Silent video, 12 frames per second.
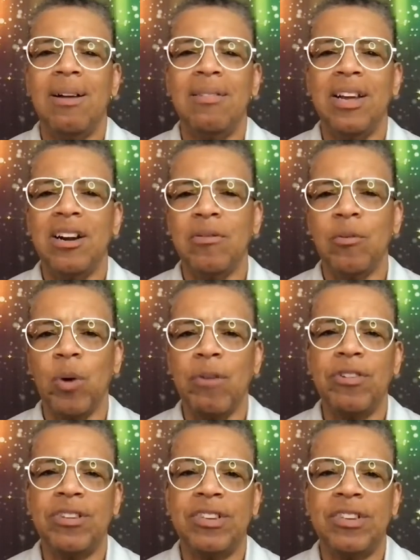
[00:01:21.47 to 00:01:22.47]
there have been
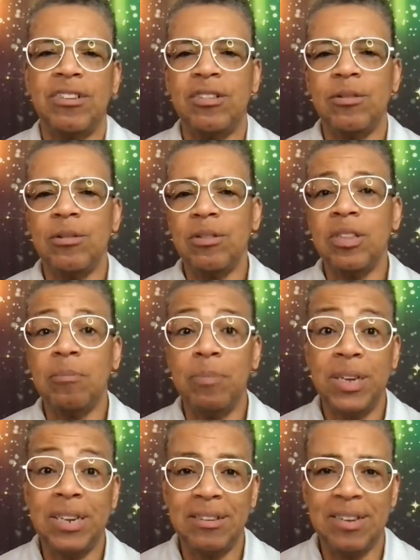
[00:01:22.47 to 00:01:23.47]
references to the
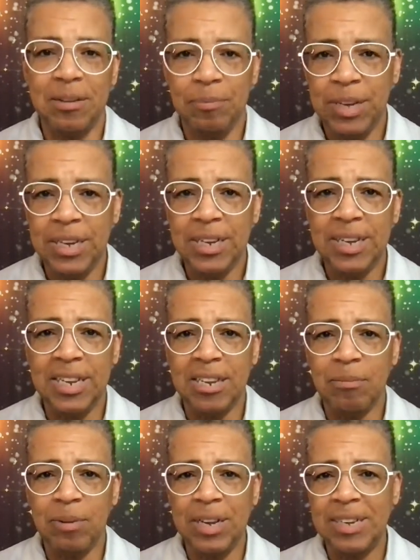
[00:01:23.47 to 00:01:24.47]
pit and being in
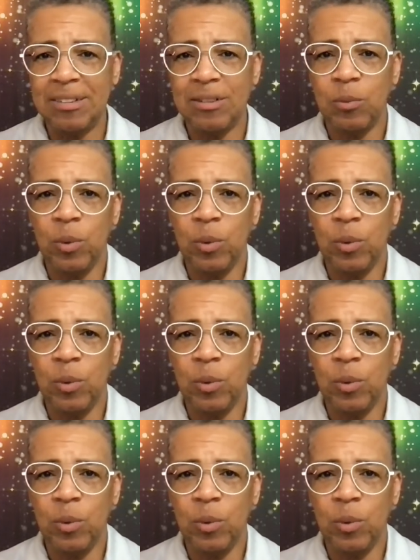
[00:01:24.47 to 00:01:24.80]
the place